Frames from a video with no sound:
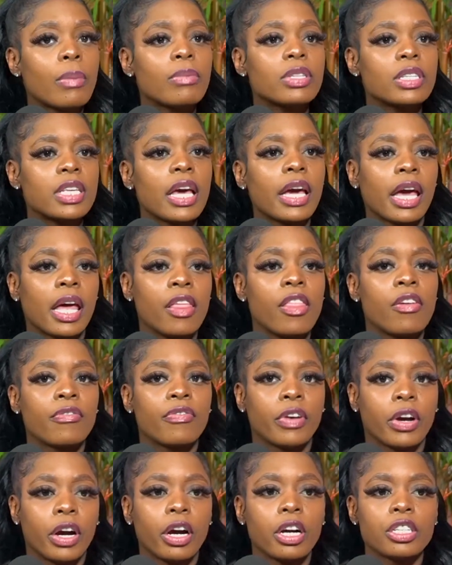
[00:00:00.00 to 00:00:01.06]
just saying. And then
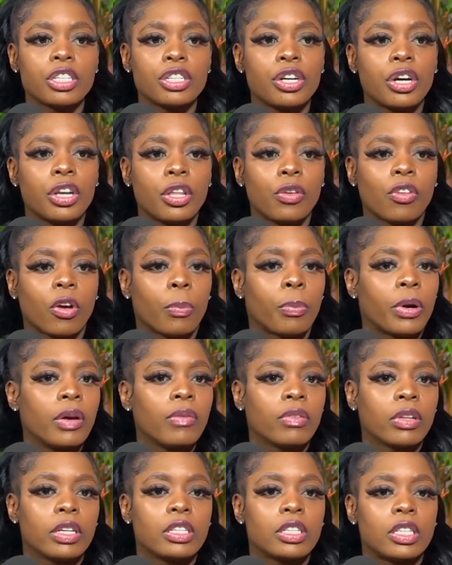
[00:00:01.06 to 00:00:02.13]
for her, she couldn't use her
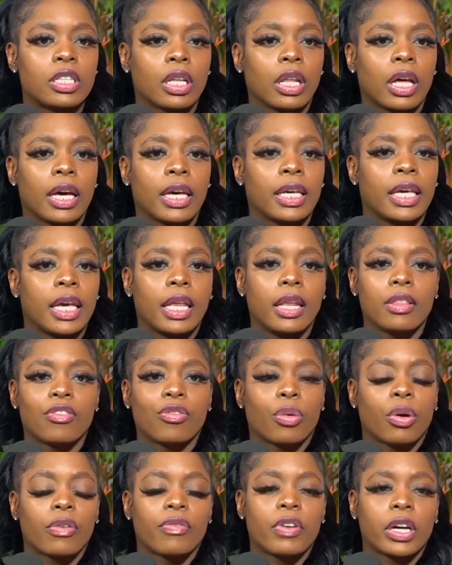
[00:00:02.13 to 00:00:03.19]
privilege to, like, get
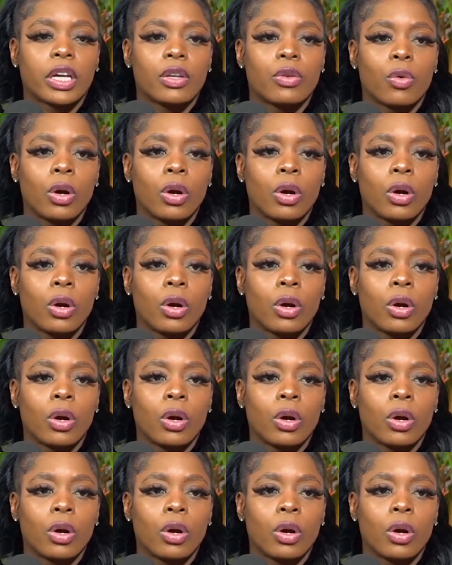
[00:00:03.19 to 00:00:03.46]
into her fucking dorm.